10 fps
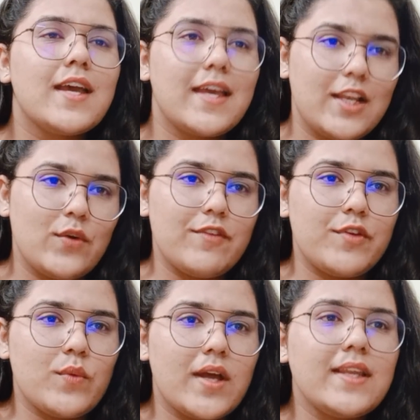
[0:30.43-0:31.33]
Hello
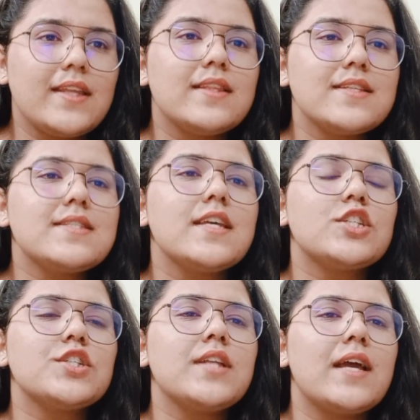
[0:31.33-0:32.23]
everyone, in this
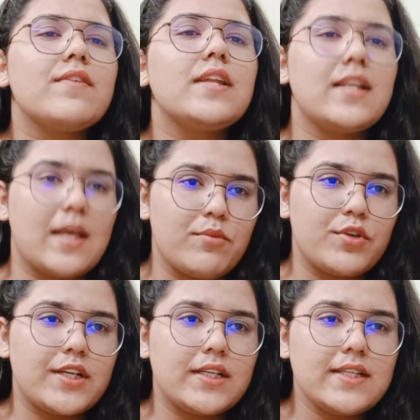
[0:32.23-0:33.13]
session I will
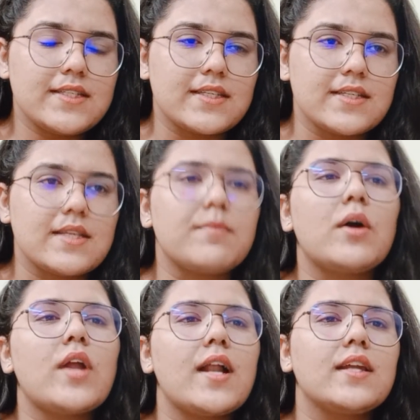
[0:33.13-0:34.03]
elaborately discuss
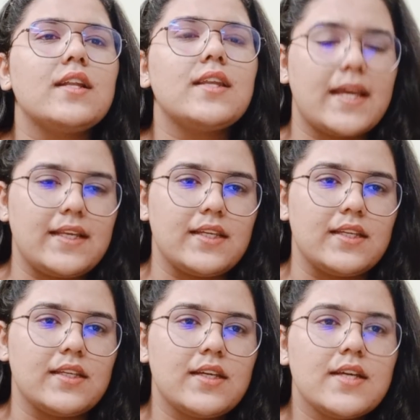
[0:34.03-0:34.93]
about Article
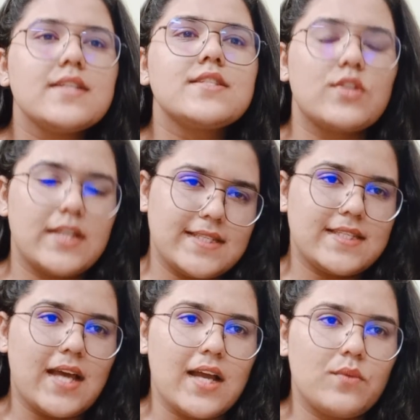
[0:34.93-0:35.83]
19. So let's
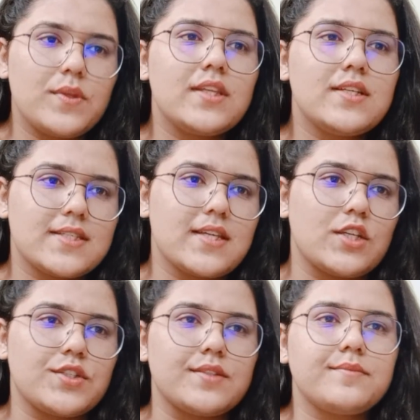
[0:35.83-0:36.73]
start with the
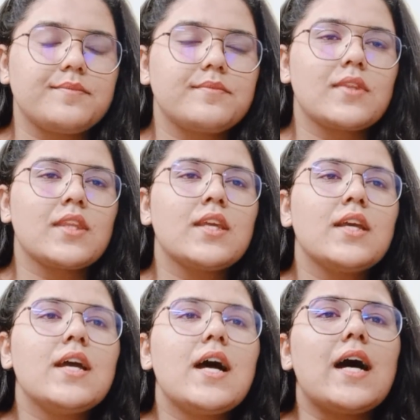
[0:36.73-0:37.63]
discussion.
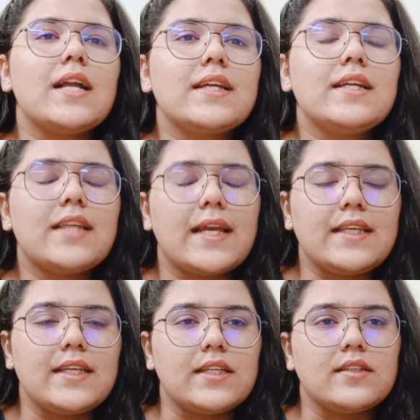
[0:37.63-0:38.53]
Article
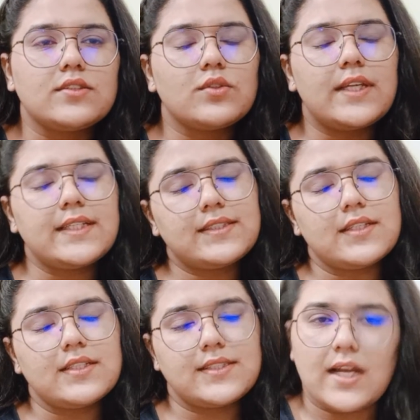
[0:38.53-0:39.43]
19. So let's
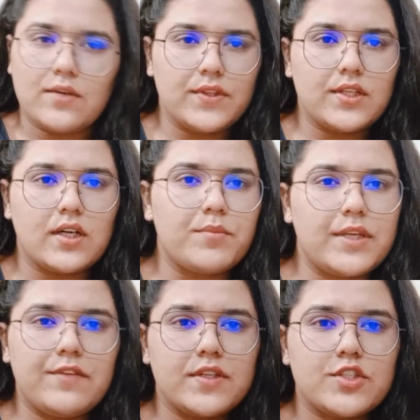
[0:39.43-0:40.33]
start with a
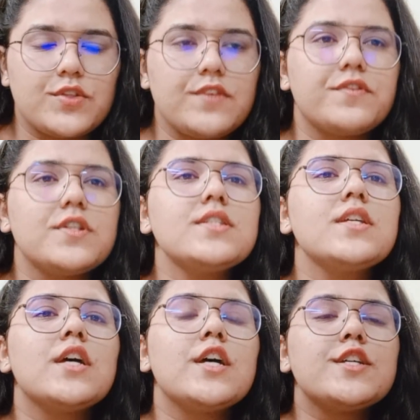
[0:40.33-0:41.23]
brief history first.
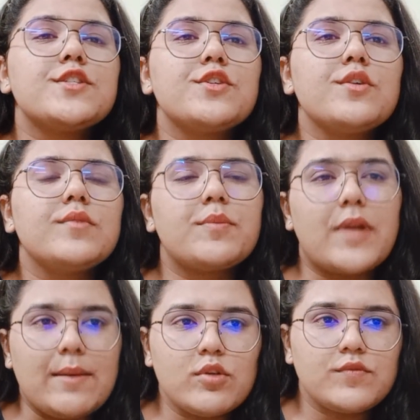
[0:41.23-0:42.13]
So the
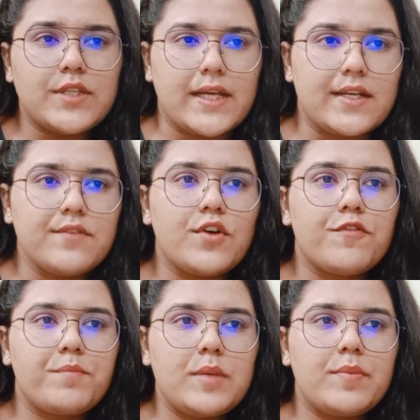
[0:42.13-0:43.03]
prime objective
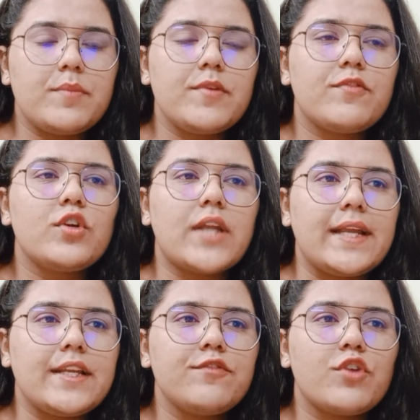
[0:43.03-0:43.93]
of people before
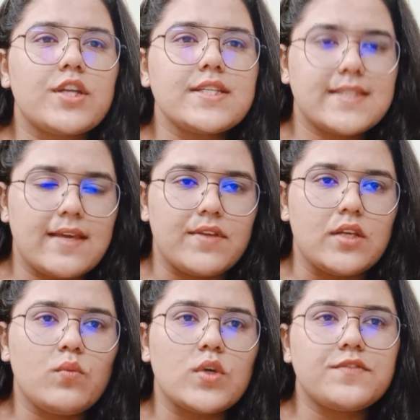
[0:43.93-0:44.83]

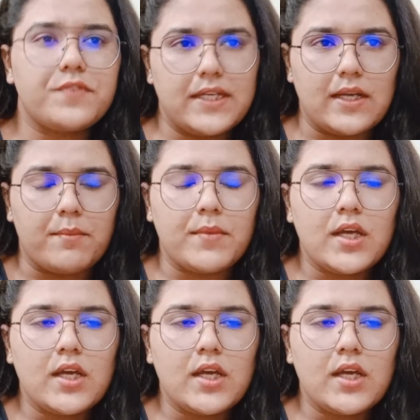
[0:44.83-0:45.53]
1947 was freedom.